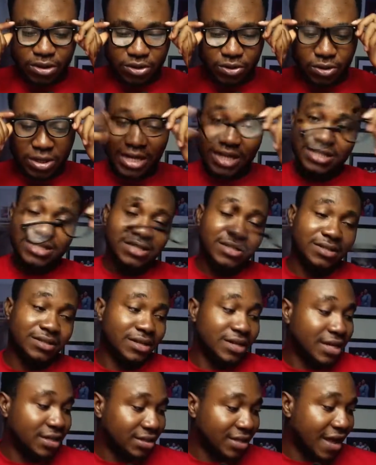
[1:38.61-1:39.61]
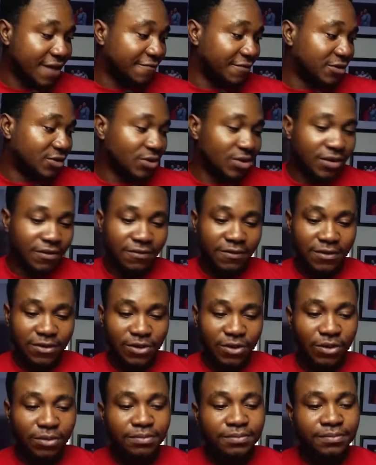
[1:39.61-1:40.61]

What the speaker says: So let's dive into the video.